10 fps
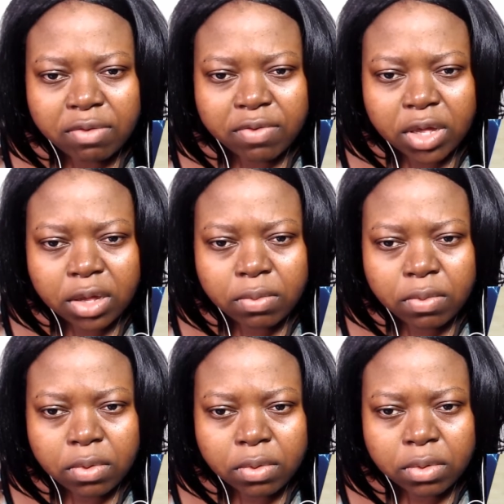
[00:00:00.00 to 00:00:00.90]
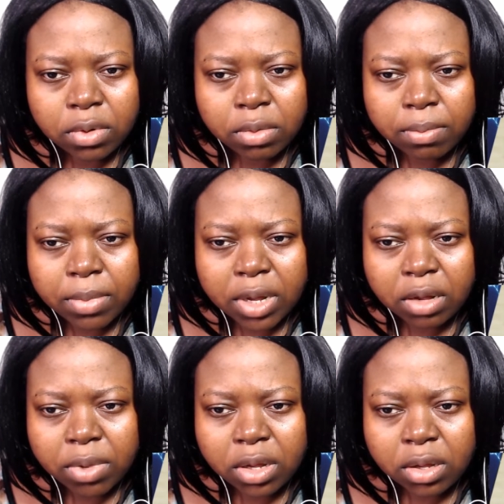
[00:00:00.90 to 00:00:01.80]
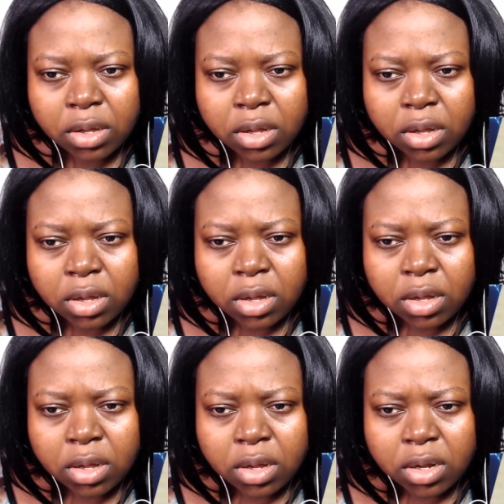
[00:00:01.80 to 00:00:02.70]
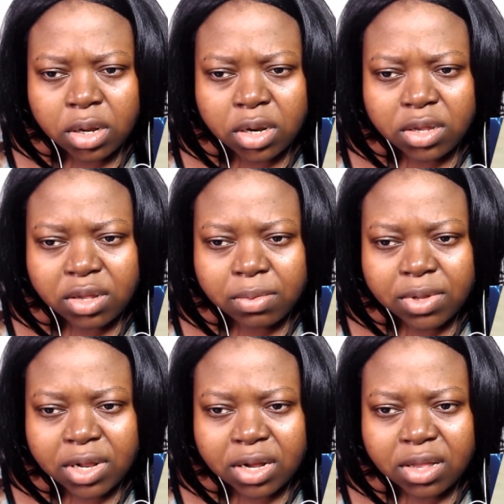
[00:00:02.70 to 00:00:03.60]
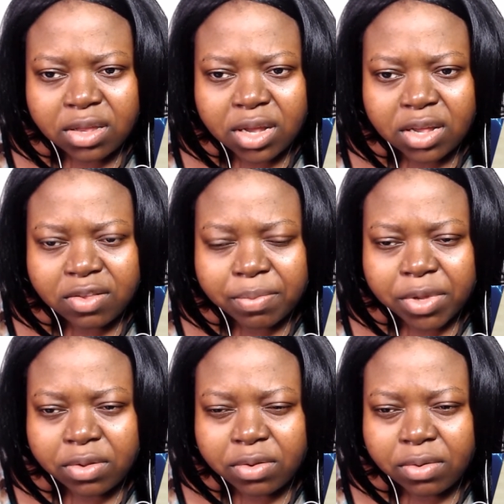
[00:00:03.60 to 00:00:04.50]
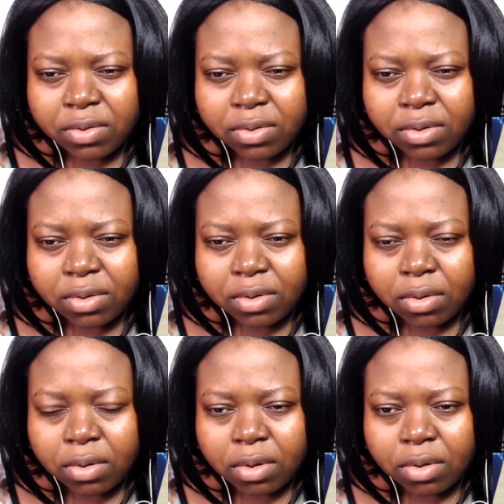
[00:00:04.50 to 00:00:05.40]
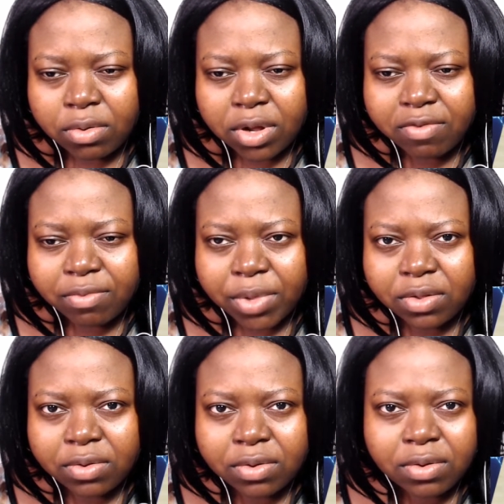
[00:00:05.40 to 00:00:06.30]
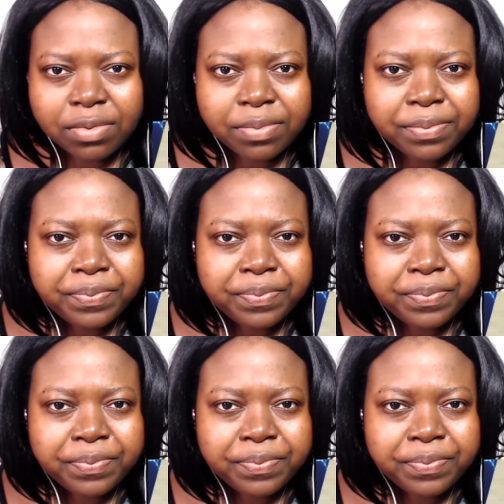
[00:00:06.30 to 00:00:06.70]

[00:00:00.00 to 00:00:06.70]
you have Kinro, Magma, and it seems like this guy is mental. You have mental.